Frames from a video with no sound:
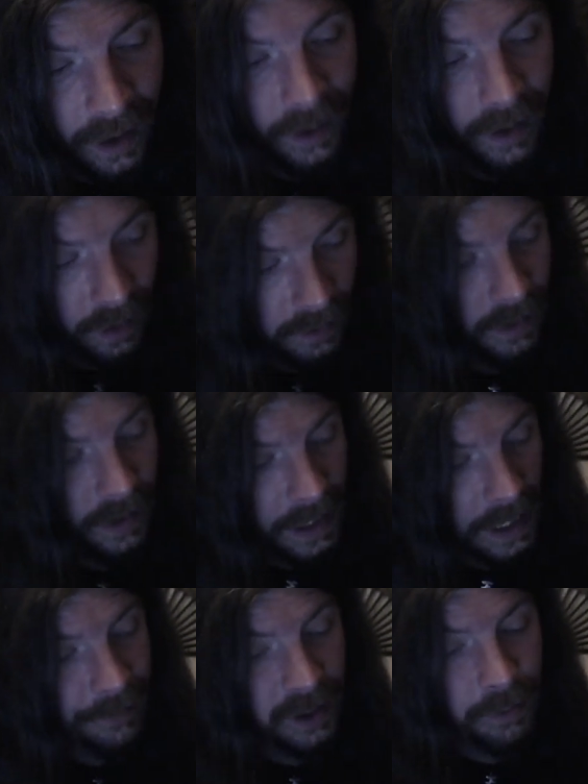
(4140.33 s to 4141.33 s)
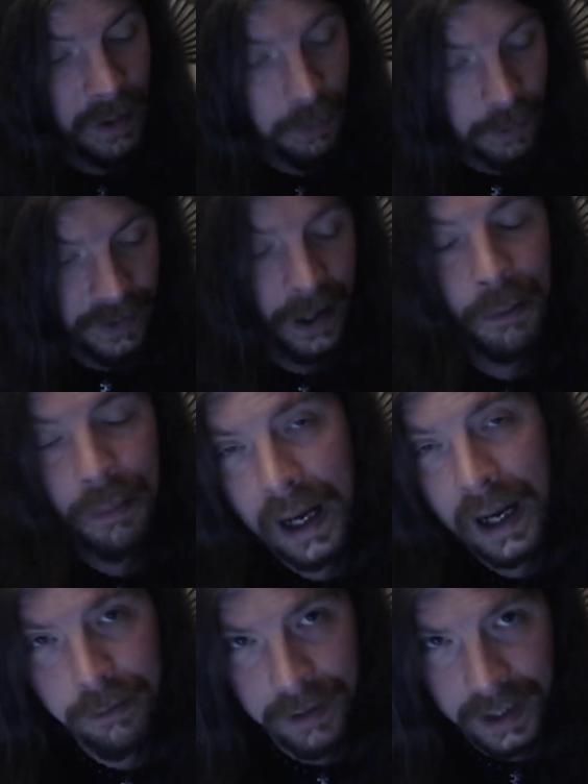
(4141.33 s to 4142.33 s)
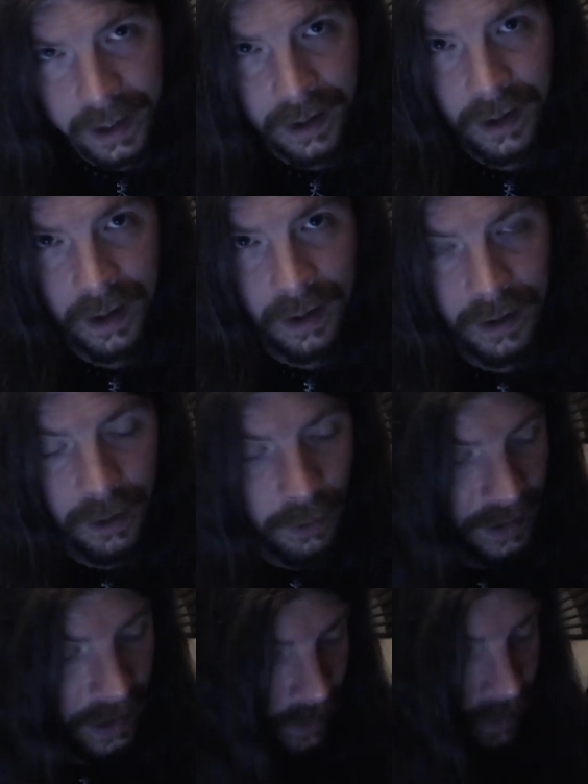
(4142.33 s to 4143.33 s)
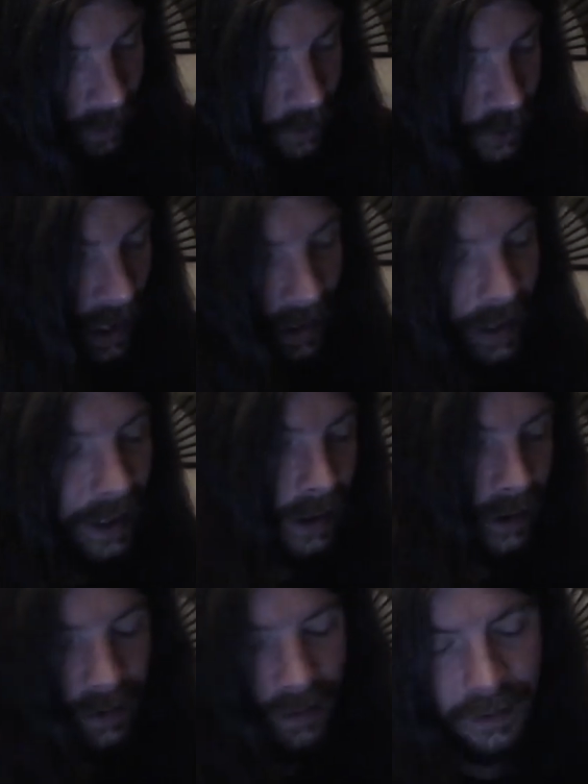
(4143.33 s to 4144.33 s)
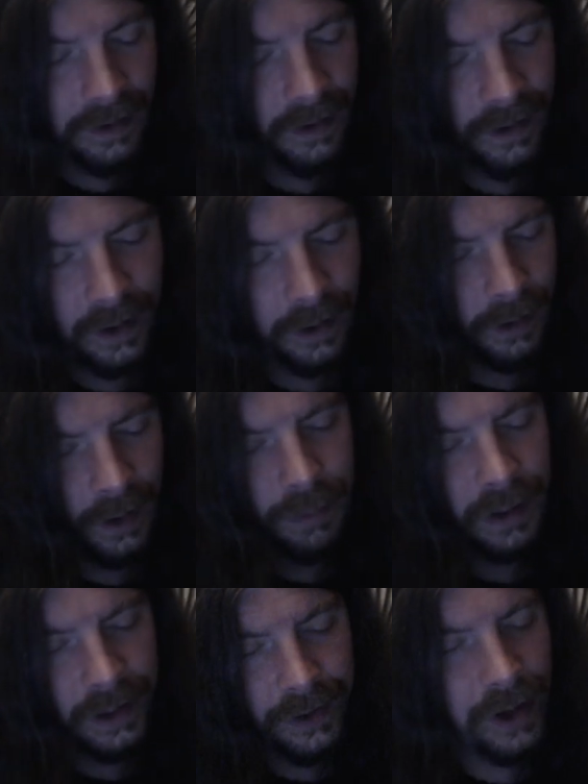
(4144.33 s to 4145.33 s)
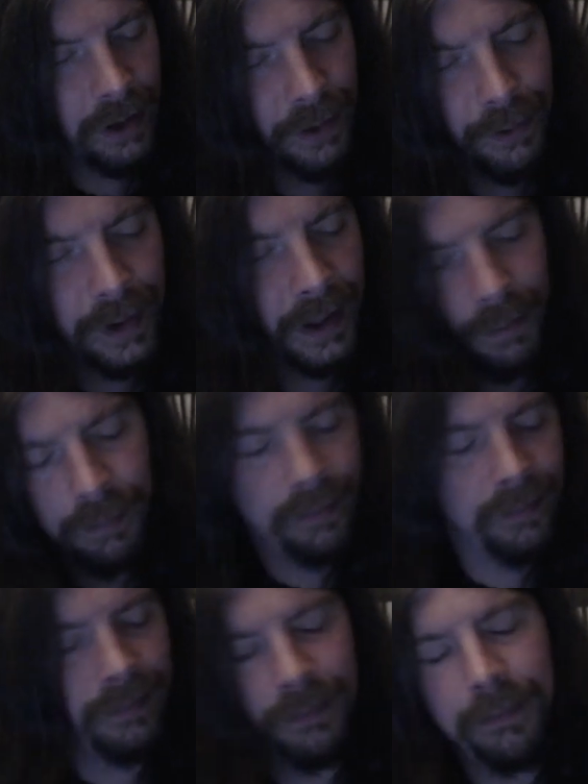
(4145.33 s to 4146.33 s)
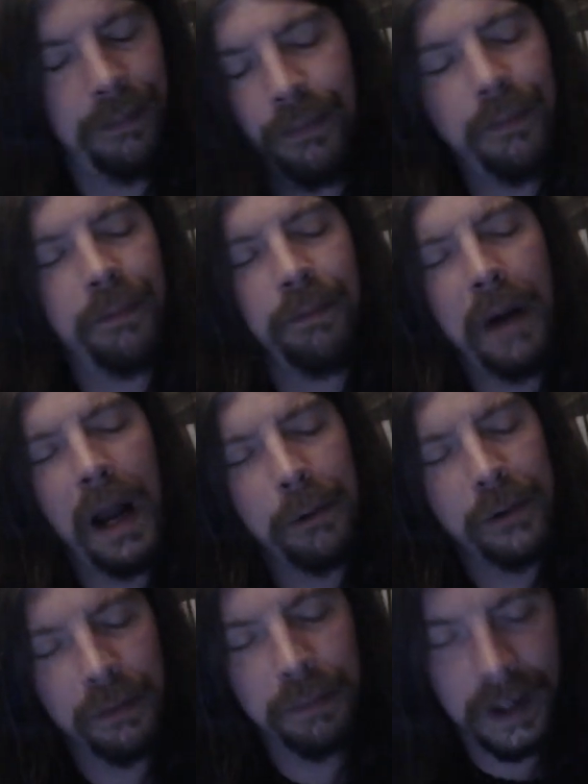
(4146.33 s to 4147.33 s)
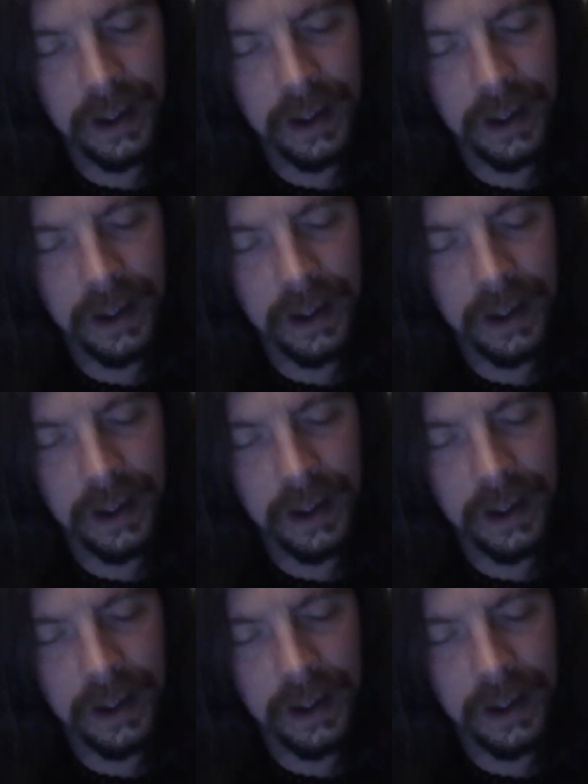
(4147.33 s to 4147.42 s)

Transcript: he gave it to me without a battery in it. And he only had the janky-ass, completely jerry-rigged power supply